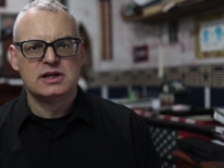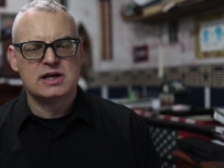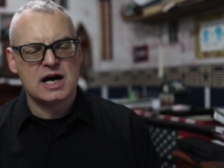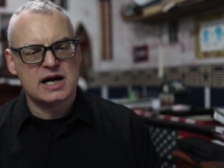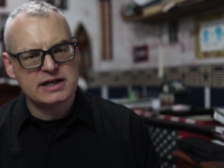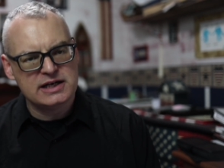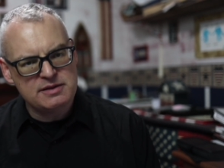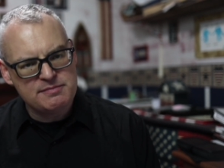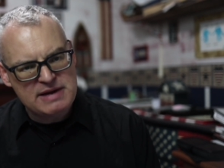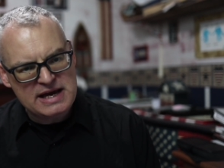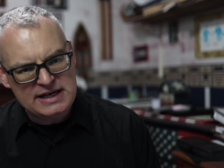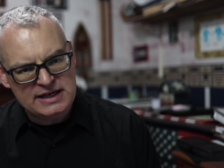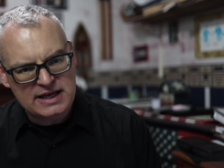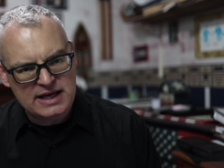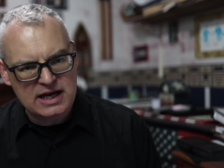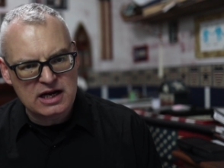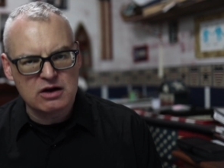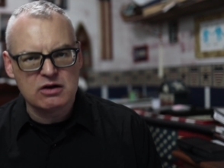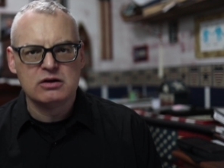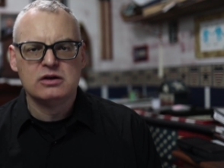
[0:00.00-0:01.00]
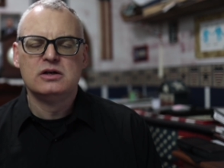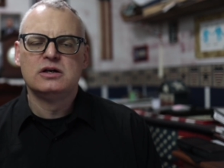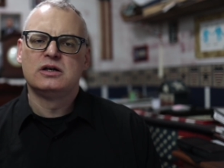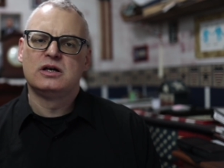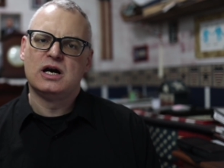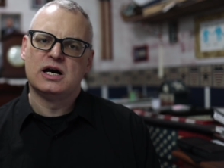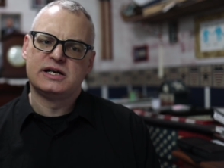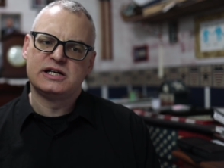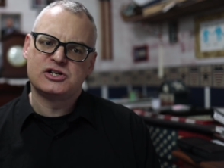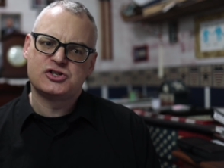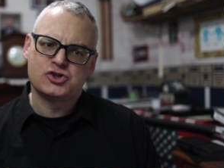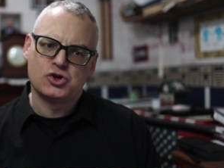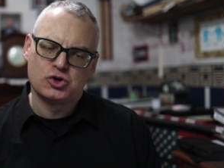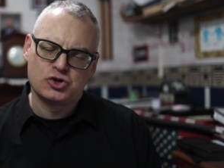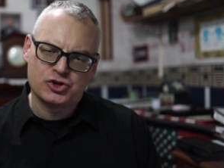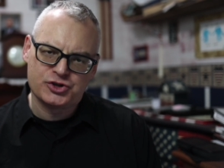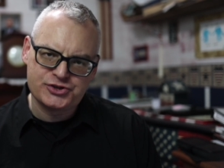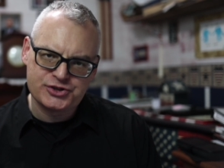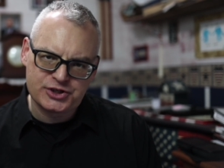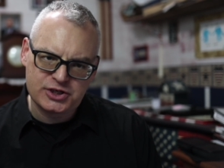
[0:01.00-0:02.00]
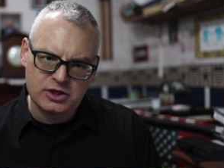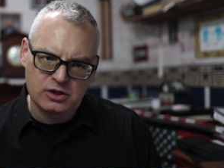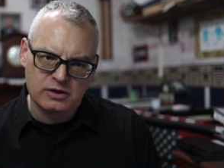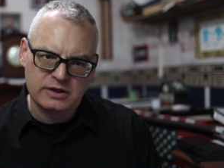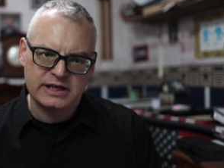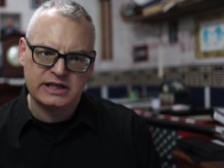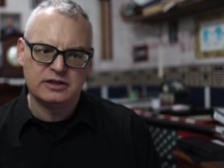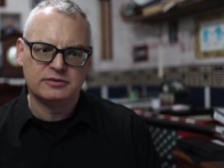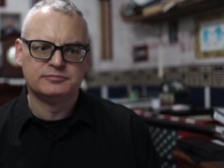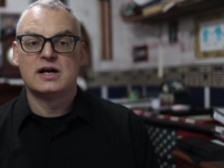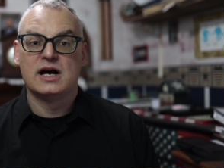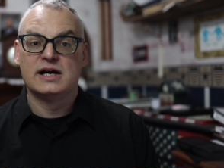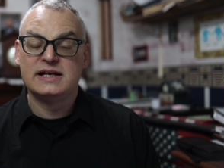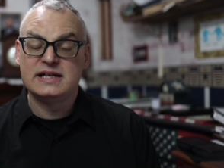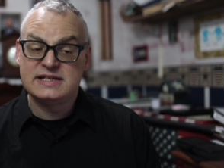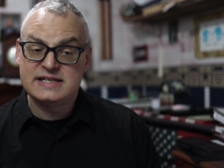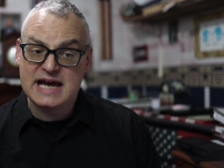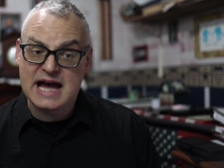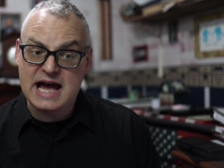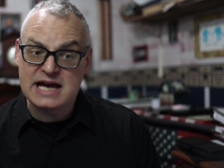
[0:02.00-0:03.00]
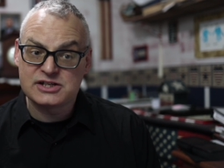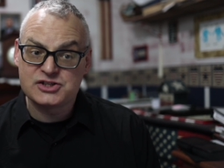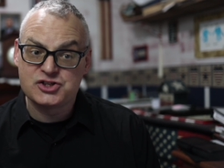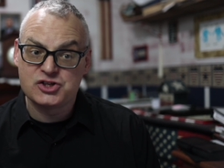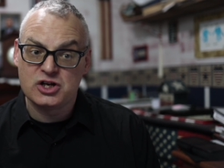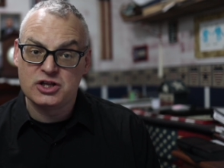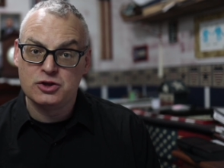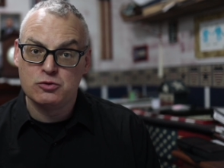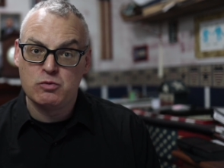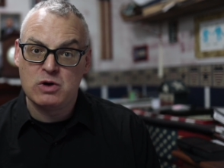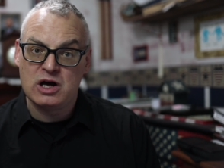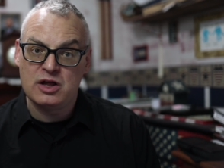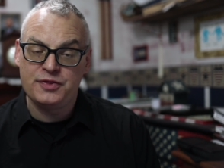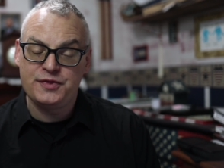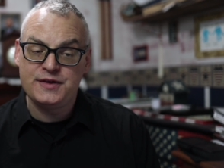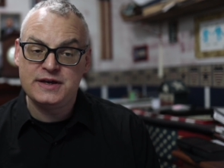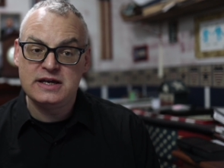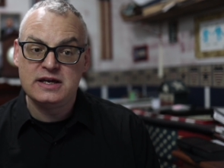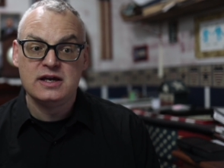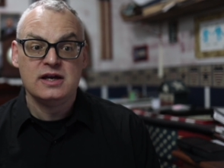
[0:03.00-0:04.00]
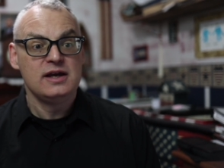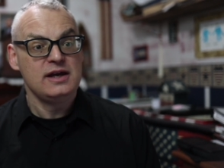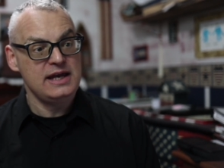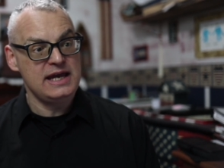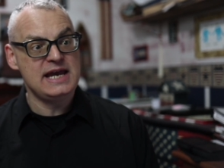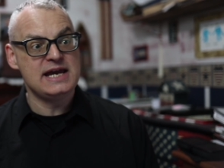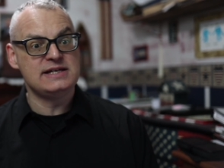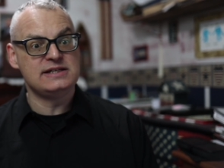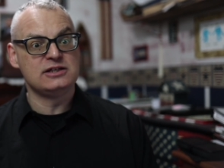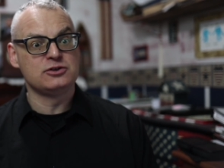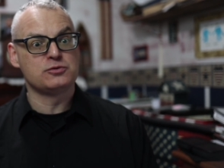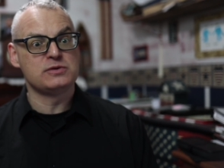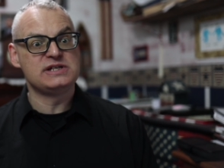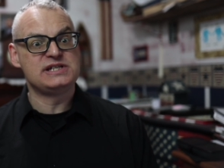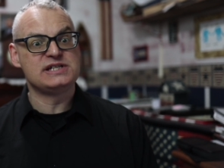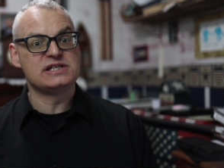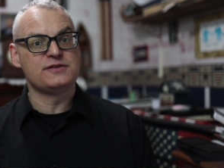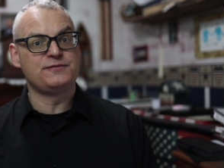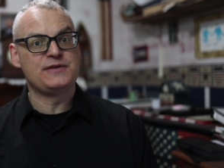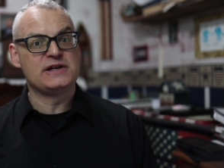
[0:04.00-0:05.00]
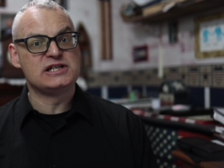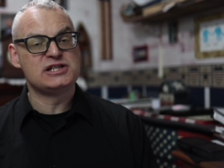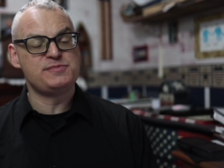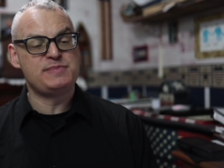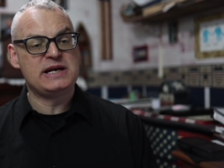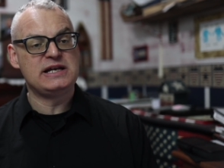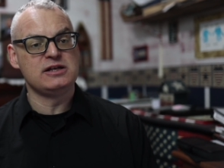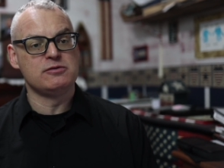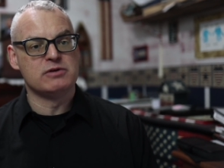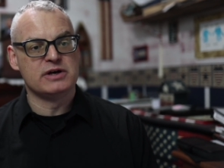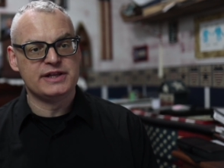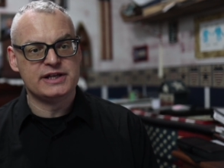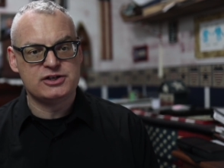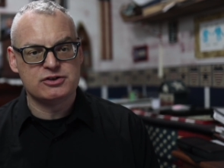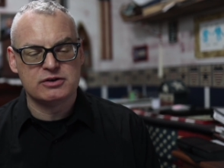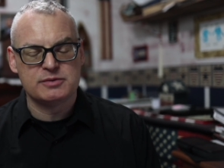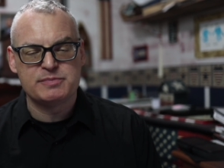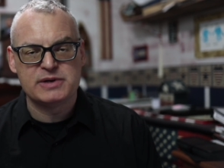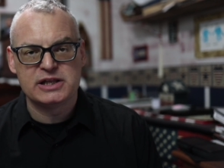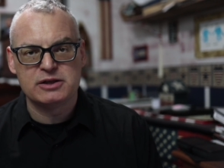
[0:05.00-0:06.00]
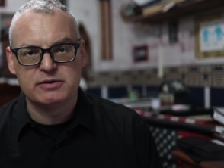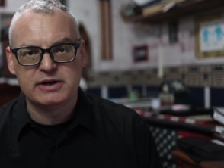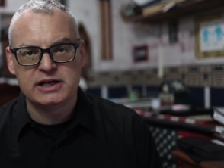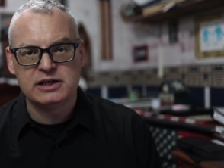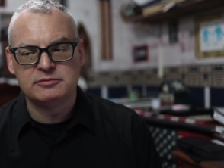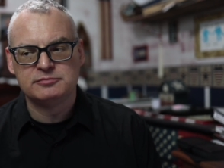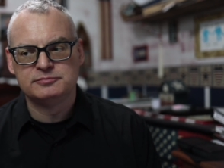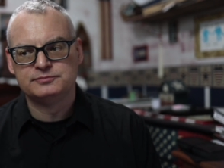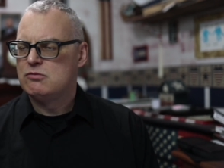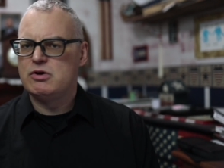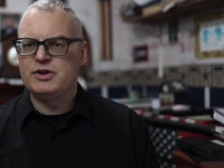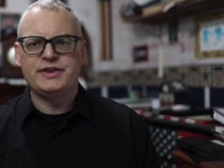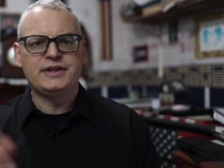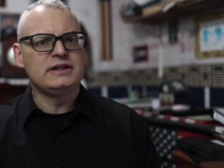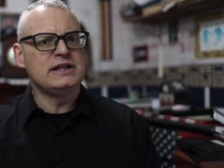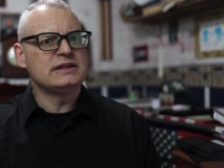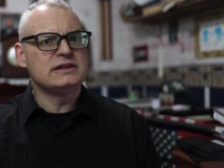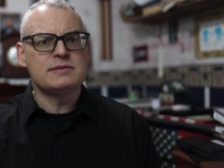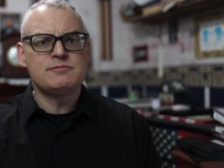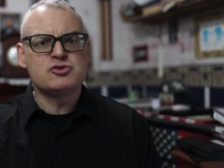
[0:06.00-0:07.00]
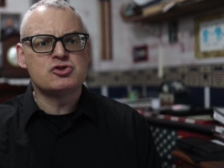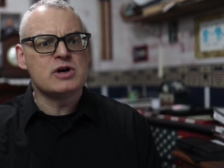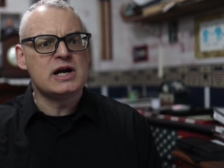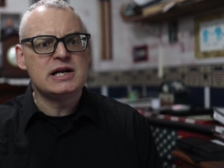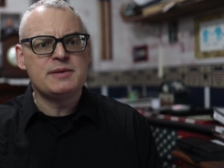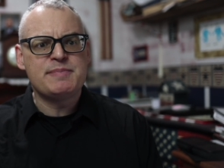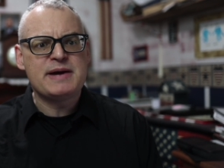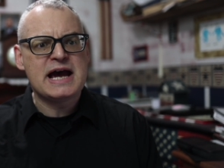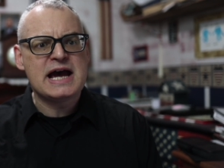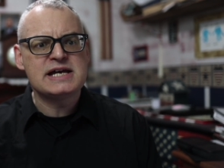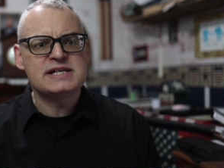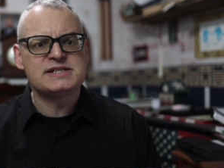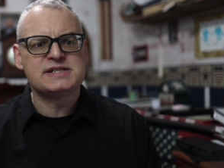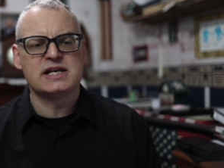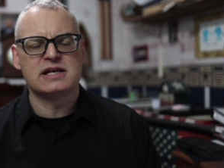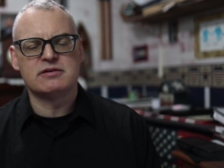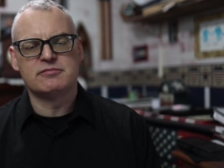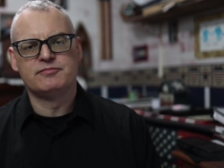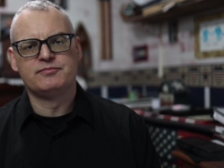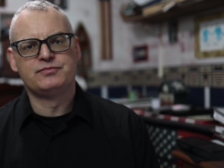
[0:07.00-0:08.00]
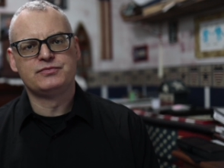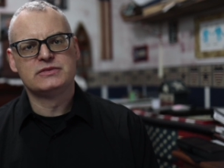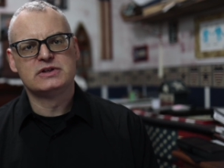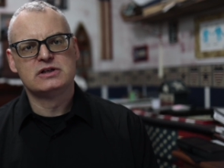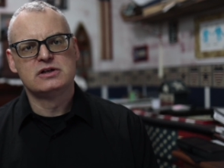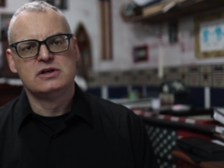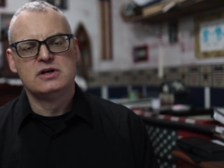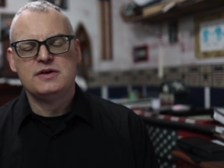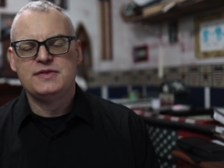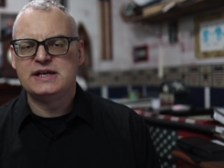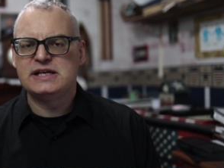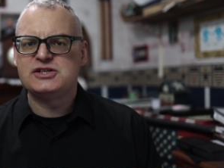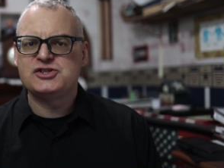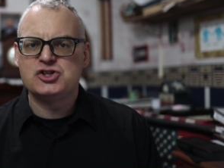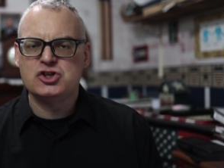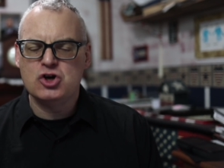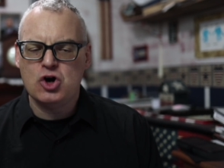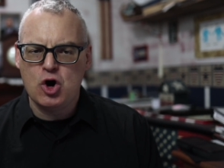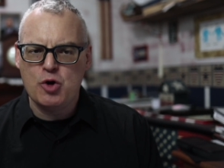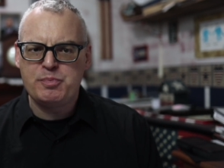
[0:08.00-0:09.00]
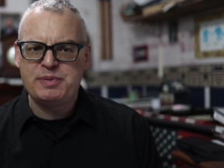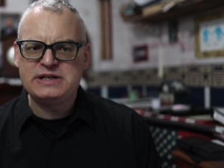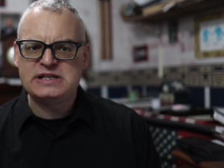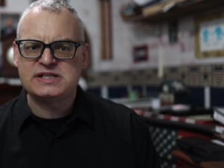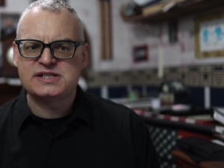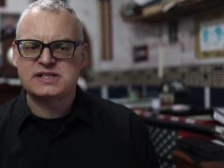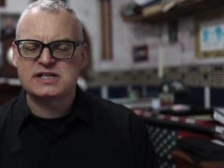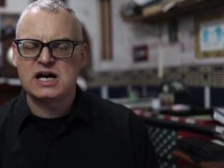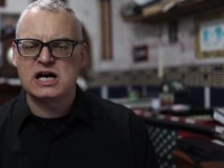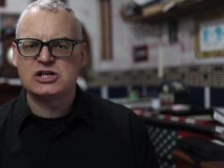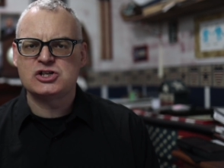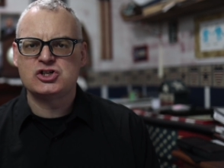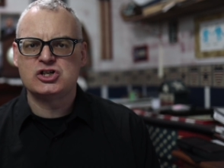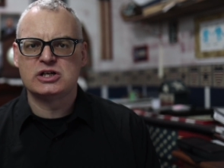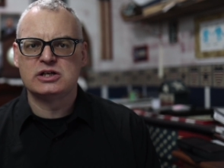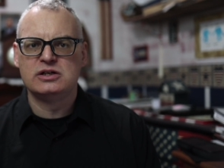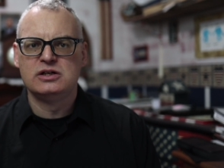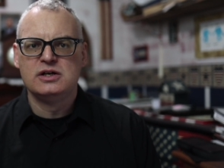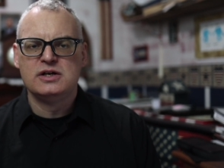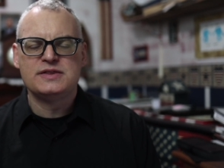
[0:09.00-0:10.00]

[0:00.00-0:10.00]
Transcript: cutting Medicare, cutting Social Security, cutting taxes on the wealthy, and increasing defense spending while they do it, by the way, well, then let them try to pass it. Then it's an open discussion